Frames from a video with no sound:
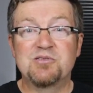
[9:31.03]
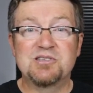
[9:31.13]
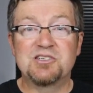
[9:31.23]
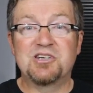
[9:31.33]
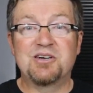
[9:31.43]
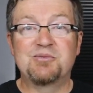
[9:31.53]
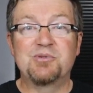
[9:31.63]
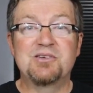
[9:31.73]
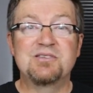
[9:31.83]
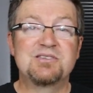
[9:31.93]
isn't it, Jared?
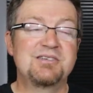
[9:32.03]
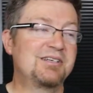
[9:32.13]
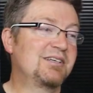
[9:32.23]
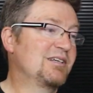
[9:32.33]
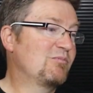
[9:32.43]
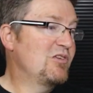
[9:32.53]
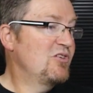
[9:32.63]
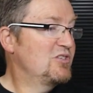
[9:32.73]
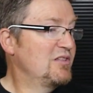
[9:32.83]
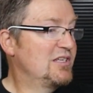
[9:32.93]
Because we're
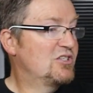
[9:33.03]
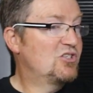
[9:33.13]
using these